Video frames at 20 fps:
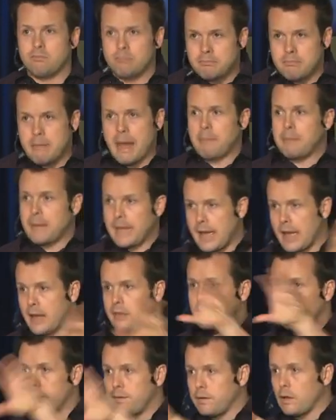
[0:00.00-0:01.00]
mapping
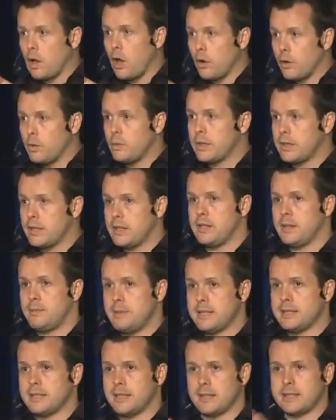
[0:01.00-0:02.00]
out the flow within your
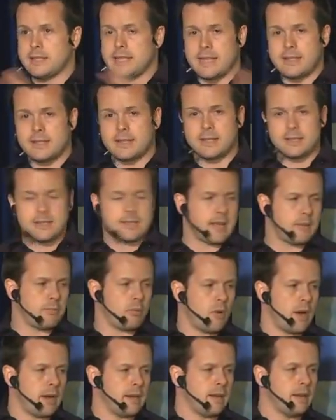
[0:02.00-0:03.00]
business. That's step
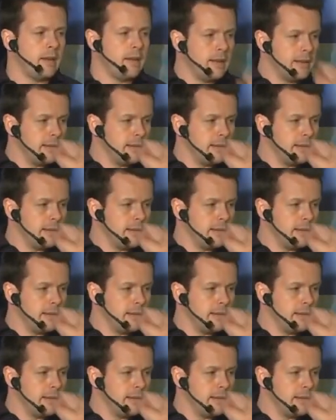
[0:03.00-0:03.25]
one.